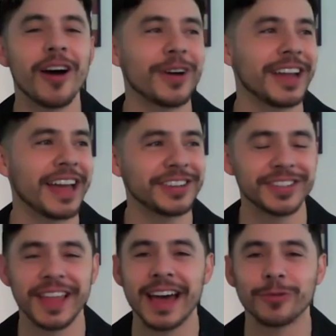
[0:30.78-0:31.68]
want to
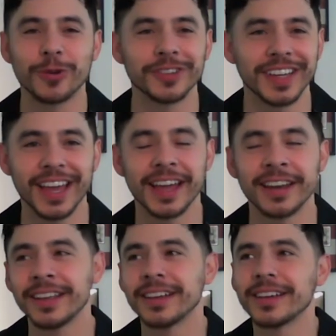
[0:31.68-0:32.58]
enter that world
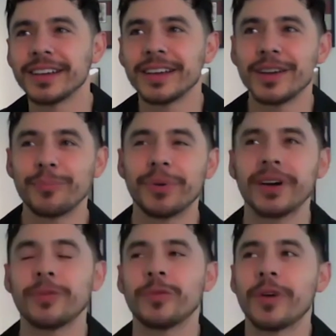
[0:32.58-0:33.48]
again. Yeah.
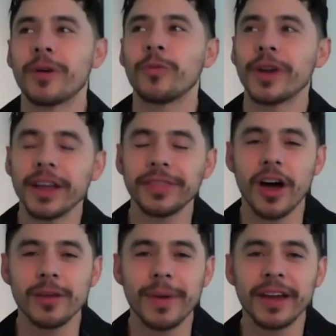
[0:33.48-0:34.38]
But when I
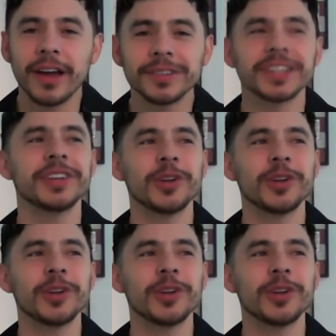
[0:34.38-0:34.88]
thought about it, I was like, you